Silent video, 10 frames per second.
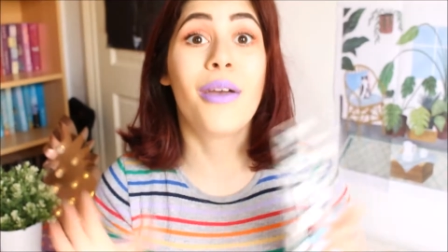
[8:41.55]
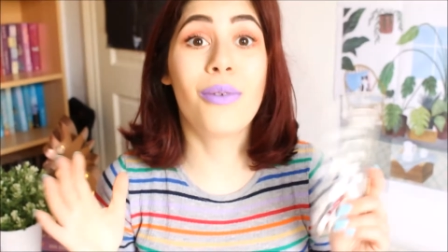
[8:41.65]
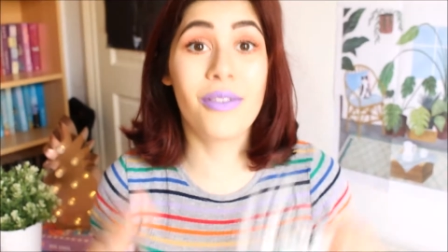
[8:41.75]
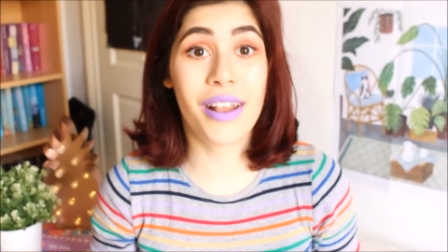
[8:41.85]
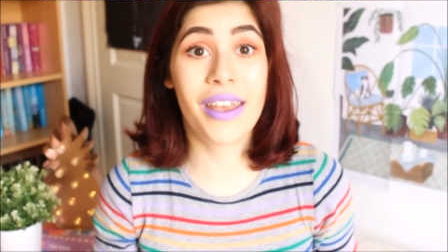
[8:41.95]

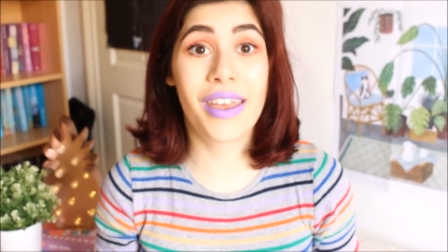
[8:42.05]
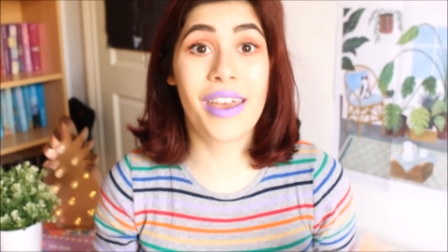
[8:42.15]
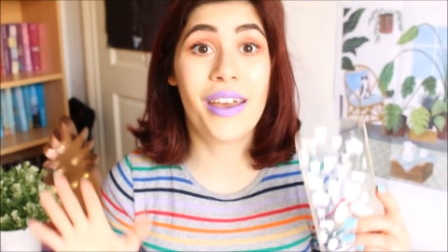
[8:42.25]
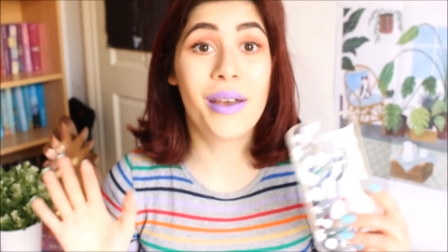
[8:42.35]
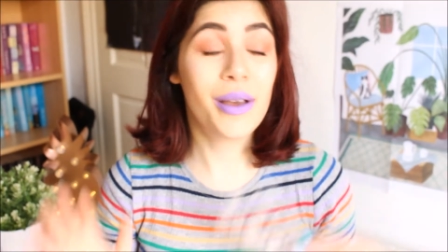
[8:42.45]
will link
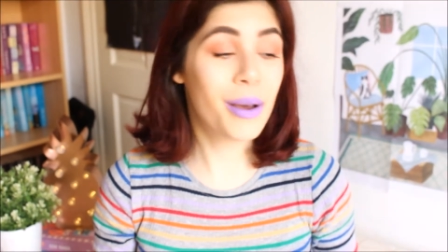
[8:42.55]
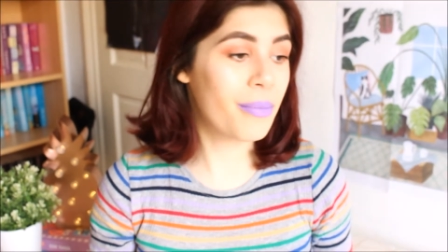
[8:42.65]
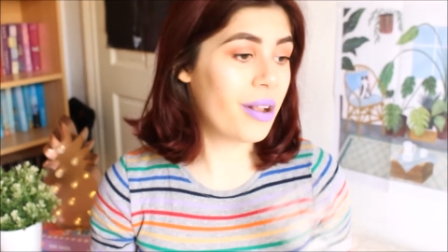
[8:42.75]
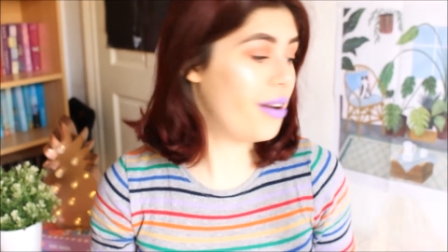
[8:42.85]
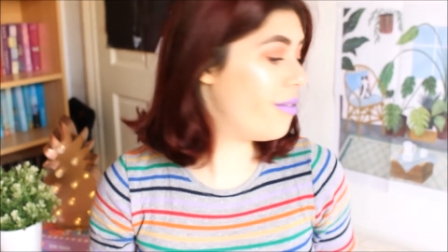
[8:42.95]
it
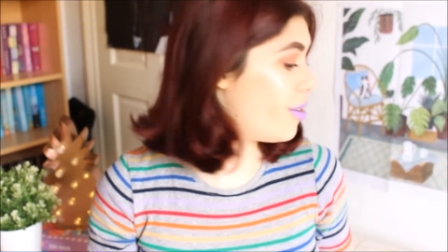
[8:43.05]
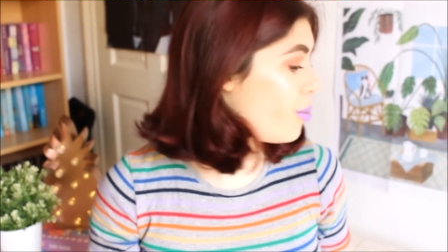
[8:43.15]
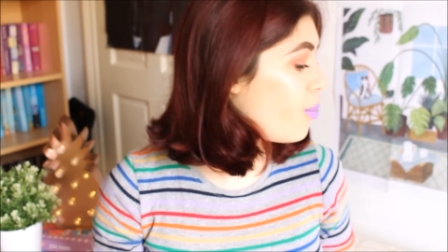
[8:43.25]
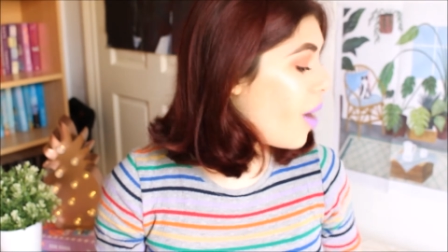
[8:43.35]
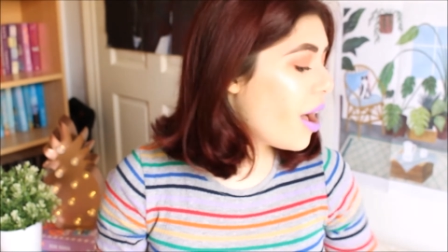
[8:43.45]
below
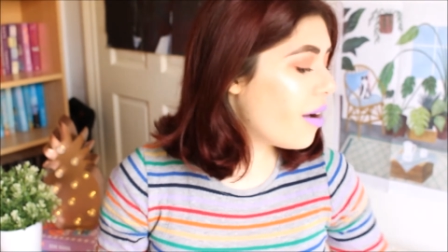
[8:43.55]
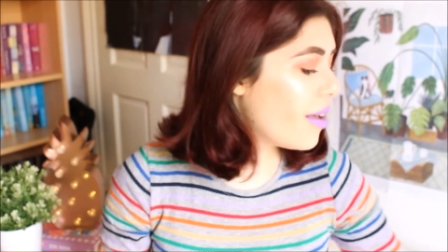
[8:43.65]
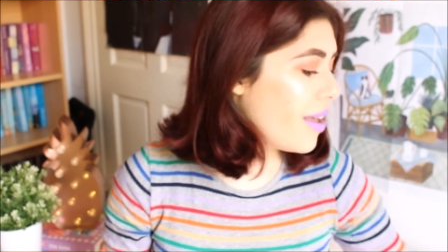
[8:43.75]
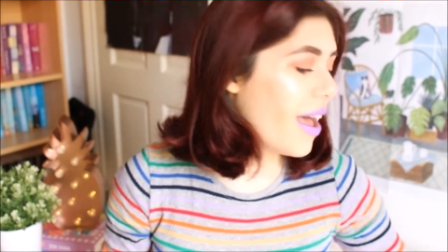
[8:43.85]
as well.